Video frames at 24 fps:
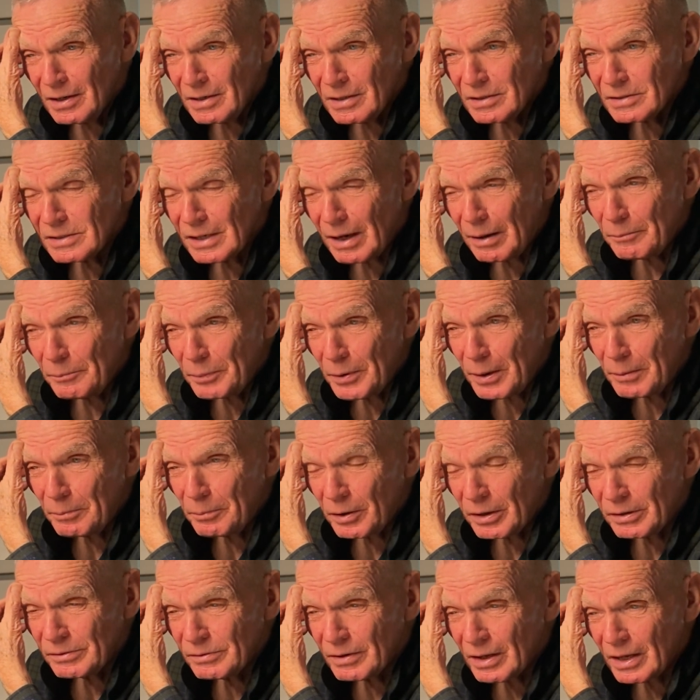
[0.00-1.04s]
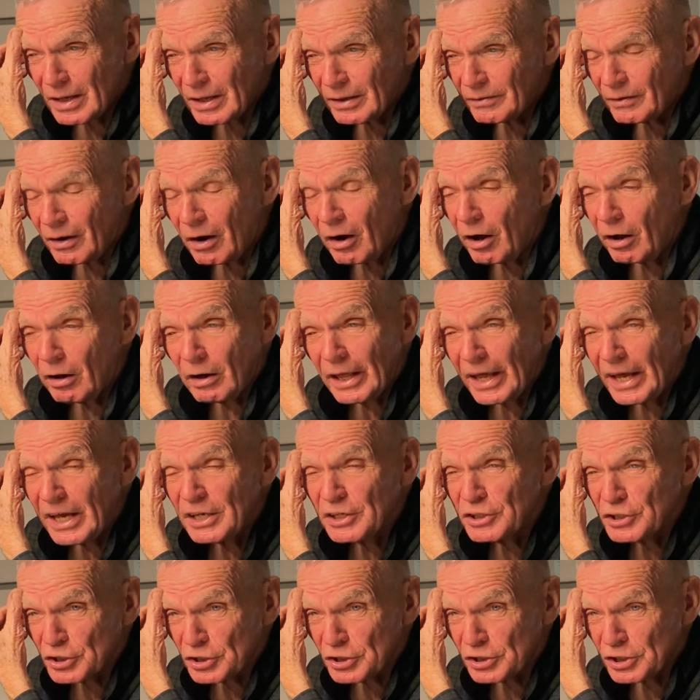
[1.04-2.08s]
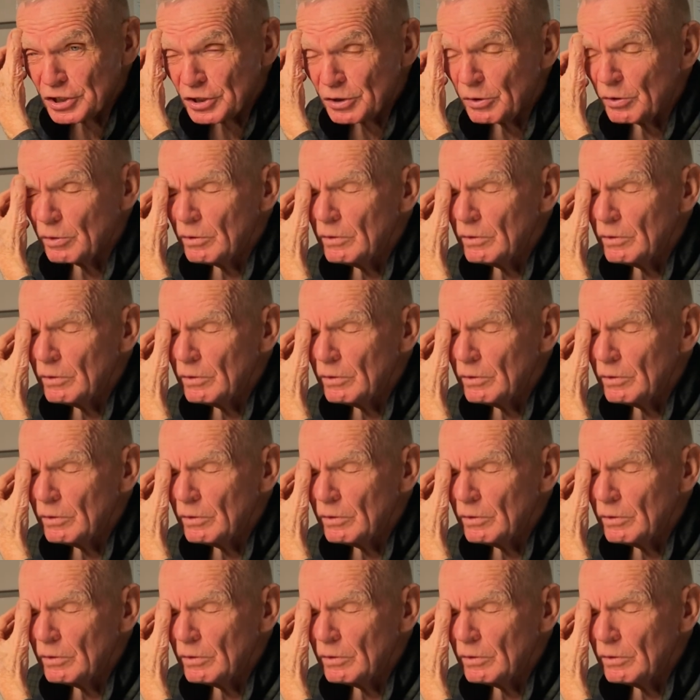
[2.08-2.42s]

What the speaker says: Some people in all ages too.